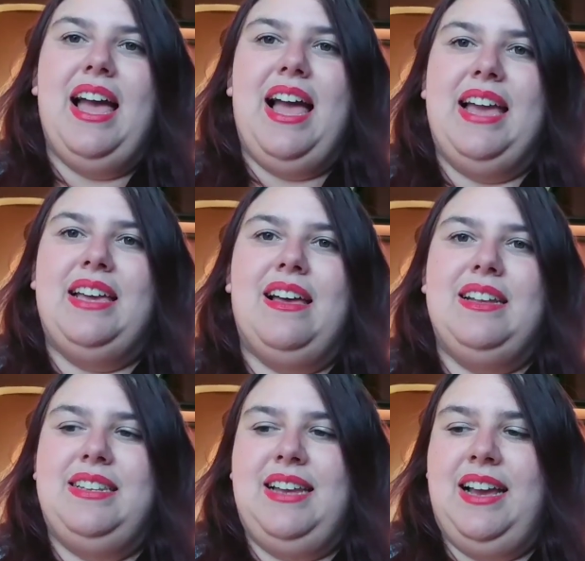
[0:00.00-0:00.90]
I
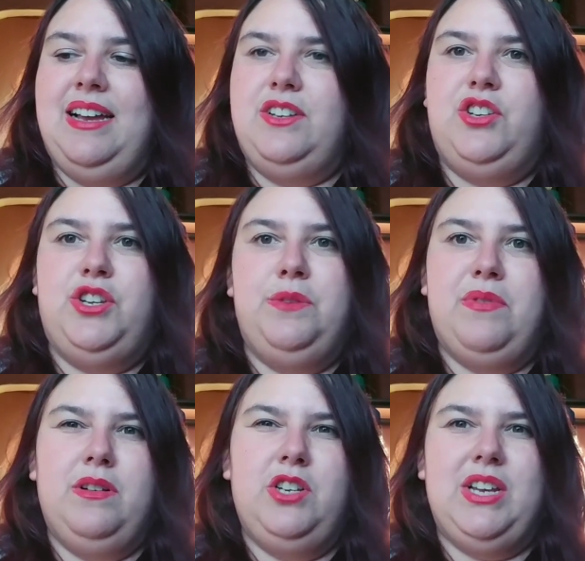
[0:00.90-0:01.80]
got 2
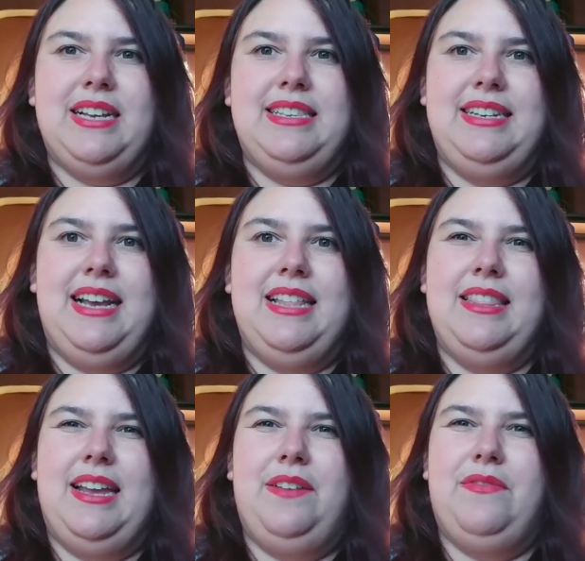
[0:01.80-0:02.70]
projects done
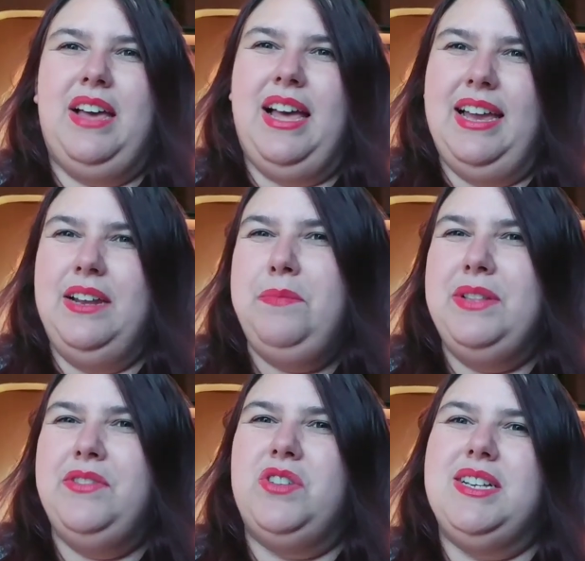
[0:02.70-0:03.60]
that have kind of
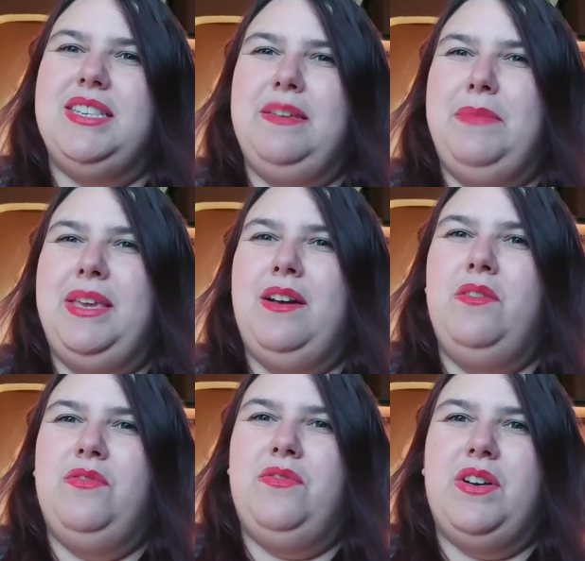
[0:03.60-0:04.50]
been stressing me
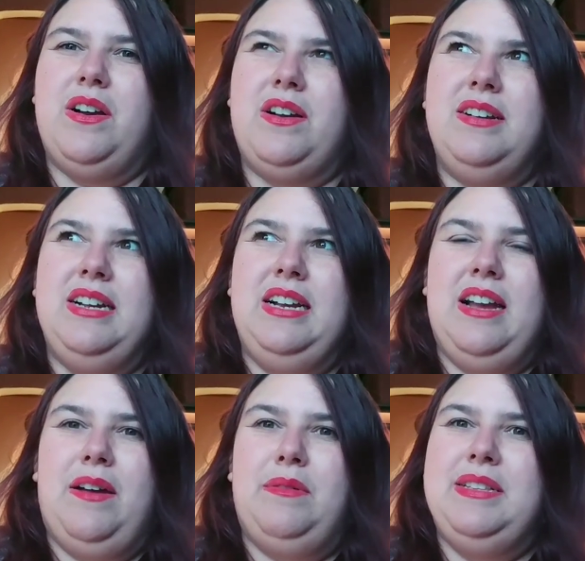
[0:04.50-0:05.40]
out for,
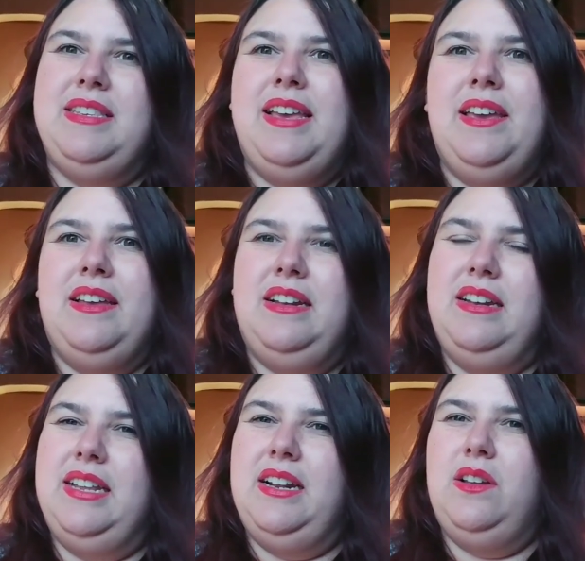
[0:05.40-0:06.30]
I would say, a
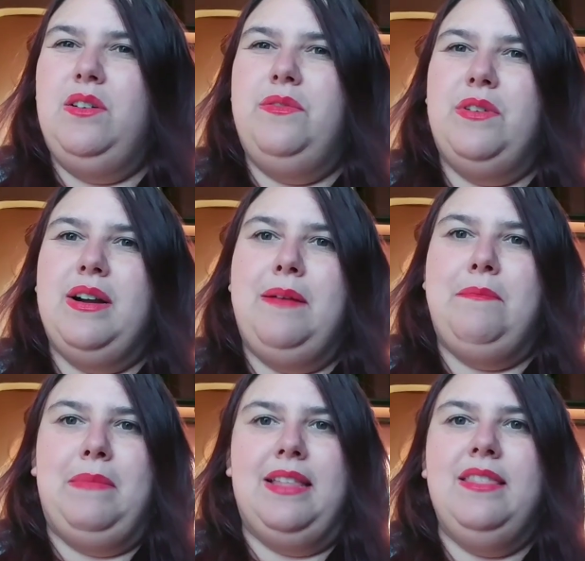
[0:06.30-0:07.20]
little over a
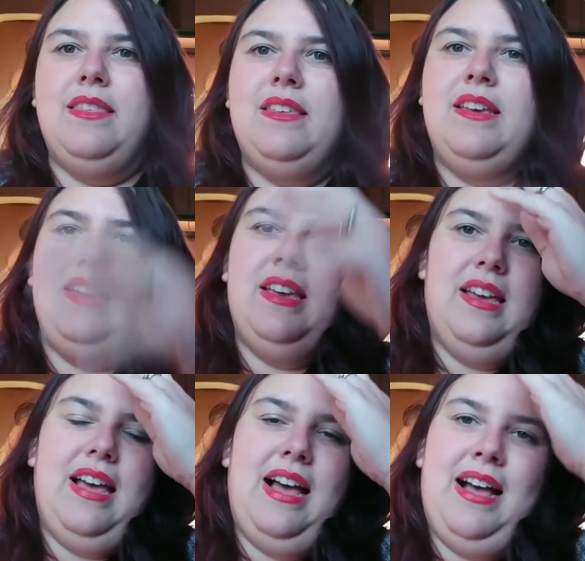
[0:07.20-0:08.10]
month.
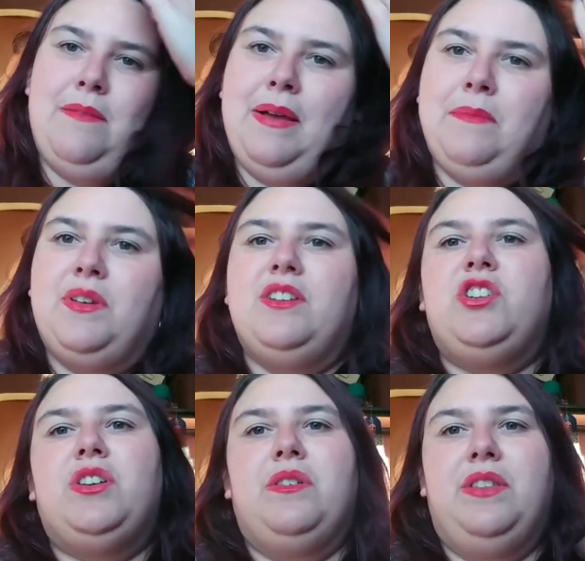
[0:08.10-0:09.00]
I'm going to
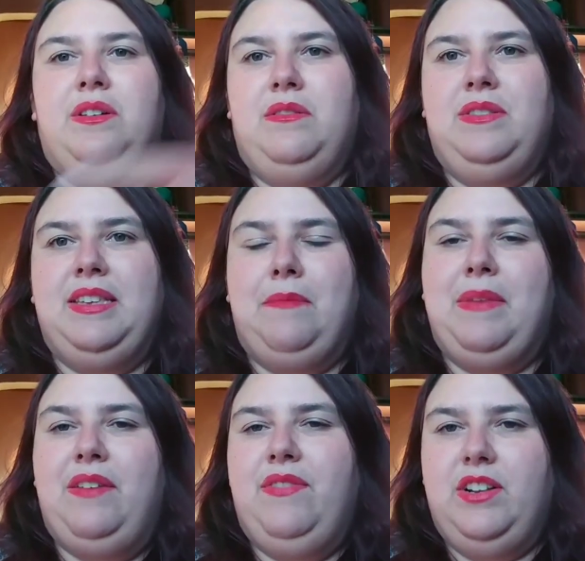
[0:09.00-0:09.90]
show those in
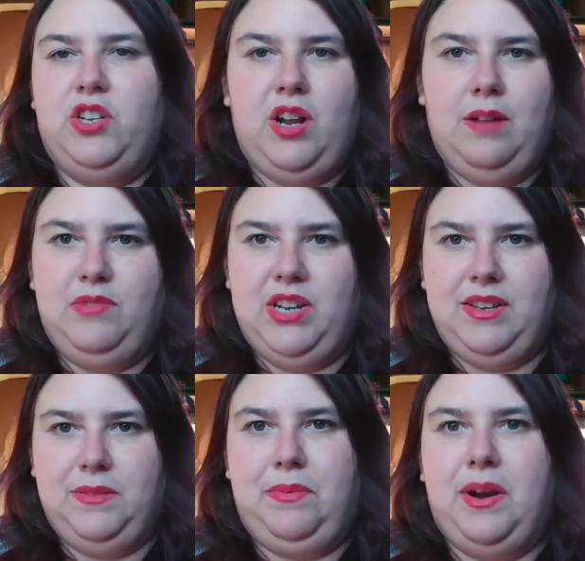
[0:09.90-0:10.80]
my finished
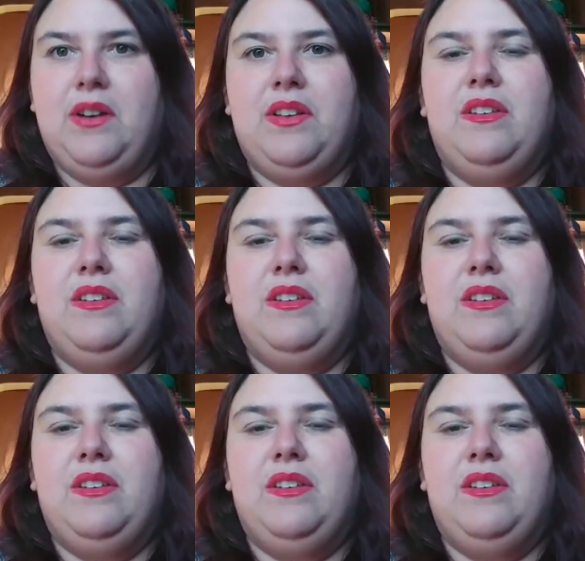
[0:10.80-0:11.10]
objects part of